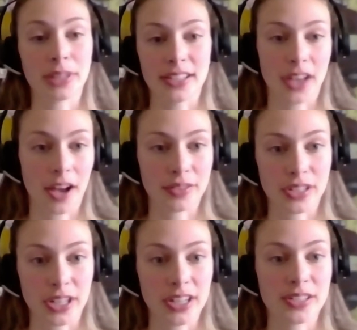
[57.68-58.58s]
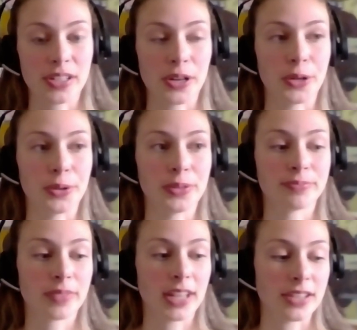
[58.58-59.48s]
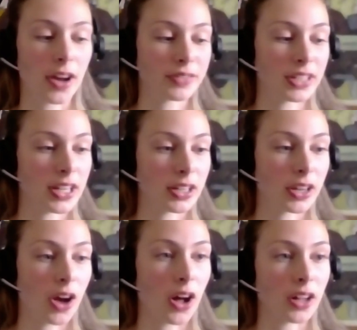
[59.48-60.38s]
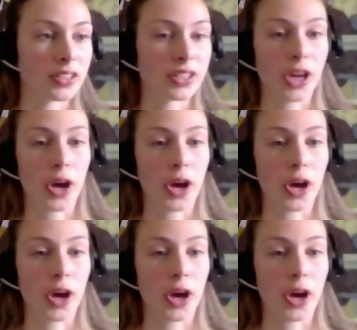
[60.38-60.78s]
a police officer, so He's often called to